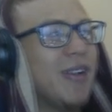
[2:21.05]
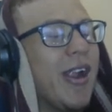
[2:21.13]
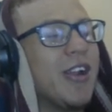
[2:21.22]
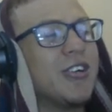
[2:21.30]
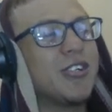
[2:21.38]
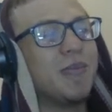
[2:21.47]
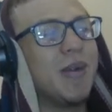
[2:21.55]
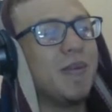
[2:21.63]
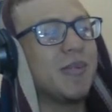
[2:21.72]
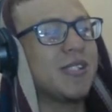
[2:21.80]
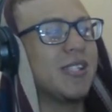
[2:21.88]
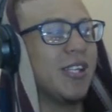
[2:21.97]
I don't
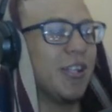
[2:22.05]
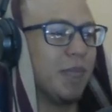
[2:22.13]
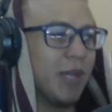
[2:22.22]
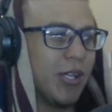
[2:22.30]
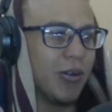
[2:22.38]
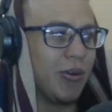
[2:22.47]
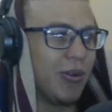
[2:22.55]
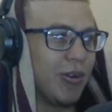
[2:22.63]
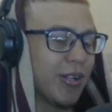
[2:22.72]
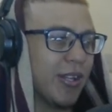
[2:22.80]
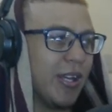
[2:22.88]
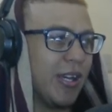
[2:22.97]
remember seeing
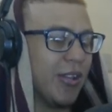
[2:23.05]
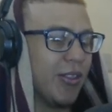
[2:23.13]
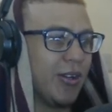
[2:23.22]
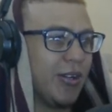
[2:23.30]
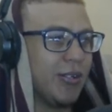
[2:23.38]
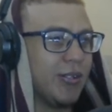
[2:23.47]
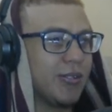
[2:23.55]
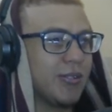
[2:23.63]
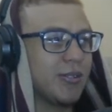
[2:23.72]
Mihawk there, though.